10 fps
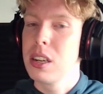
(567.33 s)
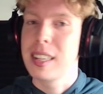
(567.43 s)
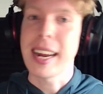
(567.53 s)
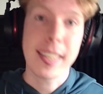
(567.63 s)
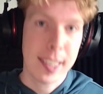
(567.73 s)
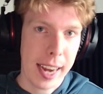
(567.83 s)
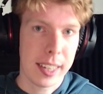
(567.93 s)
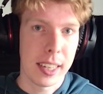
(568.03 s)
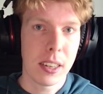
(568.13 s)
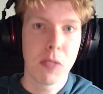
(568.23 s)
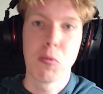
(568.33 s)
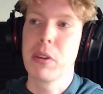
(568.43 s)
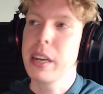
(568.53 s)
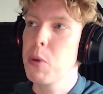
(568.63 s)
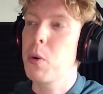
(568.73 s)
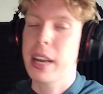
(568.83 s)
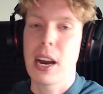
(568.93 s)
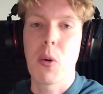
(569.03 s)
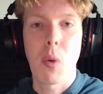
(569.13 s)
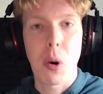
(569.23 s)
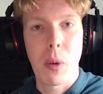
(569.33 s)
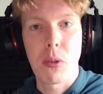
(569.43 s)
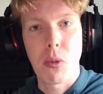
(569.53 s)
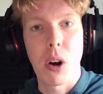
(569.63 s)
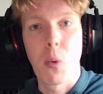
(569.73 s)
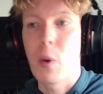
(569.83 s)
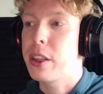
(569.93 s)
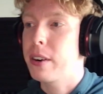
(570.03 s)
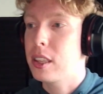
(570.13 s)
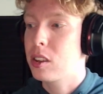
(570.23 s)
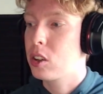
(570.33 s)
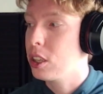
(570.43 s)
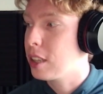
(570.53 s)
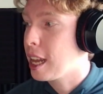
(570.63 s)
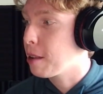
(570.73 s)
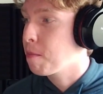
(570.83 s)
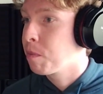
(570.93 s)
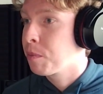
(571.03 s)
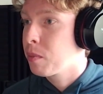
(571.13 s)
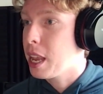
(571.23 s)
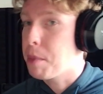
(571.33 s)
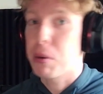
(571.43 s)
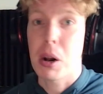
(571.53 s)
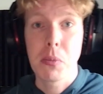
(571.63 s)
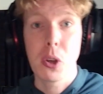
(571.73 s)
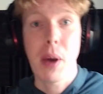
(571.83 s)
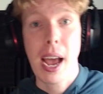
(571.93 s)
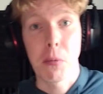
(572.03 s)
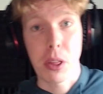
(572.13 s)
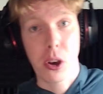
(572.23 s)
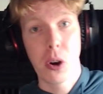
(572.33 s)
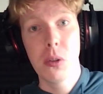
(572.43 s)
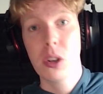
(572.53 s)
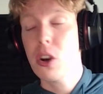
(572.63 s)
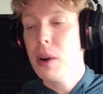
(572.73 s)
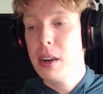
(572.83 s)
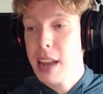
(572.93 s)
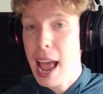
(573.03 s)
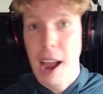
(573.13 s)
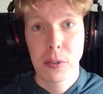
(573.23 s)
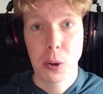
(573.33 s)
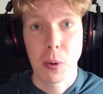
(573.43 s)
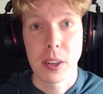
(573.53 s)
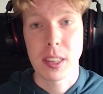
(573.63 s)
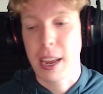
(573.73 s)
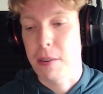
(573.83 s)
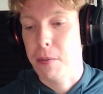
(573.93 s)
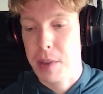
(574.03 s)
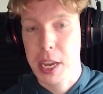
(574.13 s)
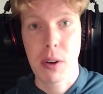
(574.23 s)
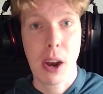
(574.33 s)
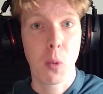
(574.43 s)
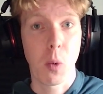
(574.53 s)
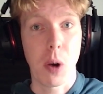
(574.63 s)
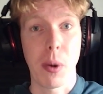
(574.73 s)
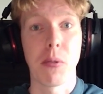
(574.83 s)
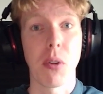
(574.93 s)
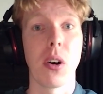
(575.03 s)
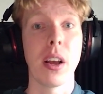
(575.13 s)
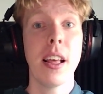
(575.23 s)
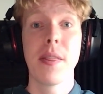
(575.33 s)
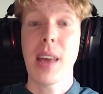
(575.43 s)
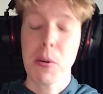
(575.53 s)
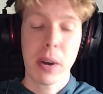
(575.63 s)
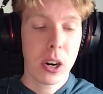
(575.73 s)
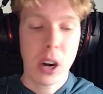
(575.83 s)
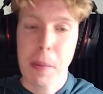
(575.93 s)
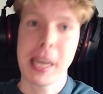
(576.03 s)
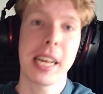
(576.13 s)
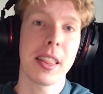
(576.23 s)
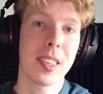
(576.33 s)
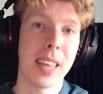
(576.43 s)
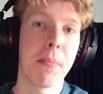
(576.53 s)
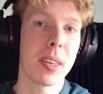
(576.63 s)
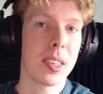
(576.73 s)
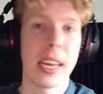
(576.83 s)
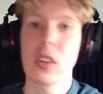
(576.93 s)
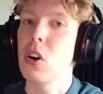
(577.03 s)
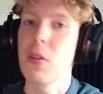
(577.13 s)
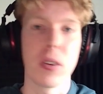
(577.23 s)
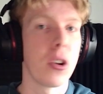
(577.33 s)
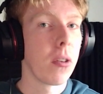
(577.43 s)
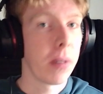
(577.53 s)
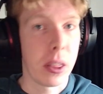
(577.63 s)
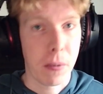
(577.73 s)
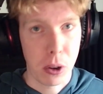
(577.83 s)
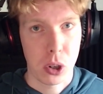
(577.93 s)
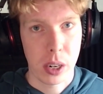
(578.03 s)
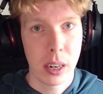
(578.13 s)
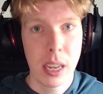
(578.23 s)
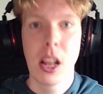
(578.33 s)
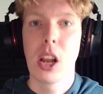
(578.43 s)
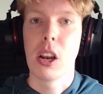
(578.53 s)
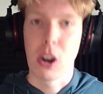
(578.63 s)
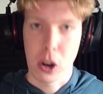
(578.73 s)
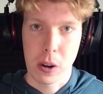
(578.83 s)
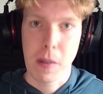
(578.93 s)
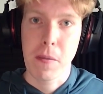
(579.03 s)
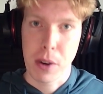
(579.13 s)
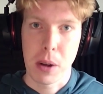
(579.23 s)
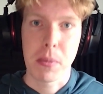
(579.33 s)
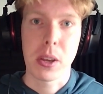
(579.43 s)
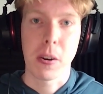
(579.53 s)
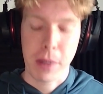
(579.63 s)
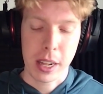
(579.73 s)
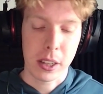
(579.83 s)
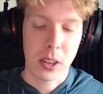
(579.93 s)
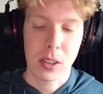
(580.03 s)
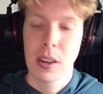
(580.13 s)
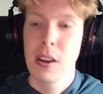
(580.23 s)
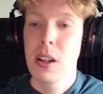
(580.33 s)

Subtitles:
Dissect it. Really work out what went wrong. Whether it's just like a problem you had with code, go in afterwards and figure out what went wrong. That way you're not making the same mistakes over and over in the future. Learn from your failures.